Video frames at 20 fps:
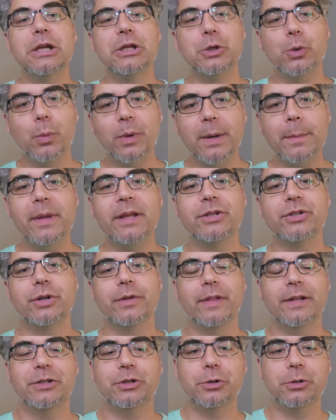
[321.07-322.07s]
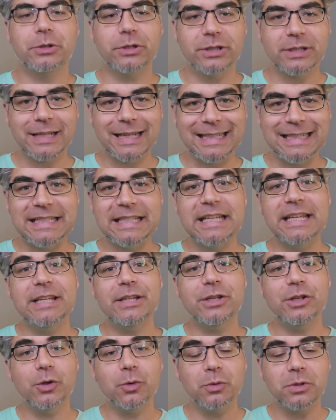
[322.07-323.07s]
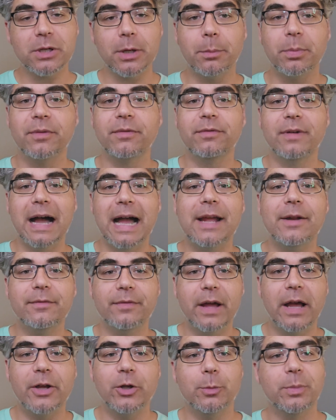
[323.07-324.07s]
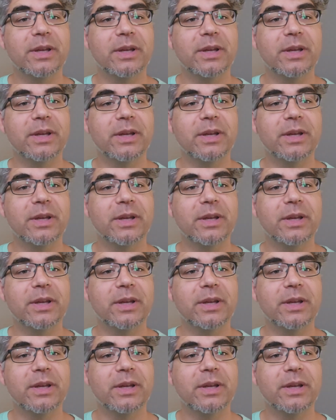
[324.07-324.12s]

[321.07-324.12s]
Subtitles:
You want to make sure that you just continue to provide value,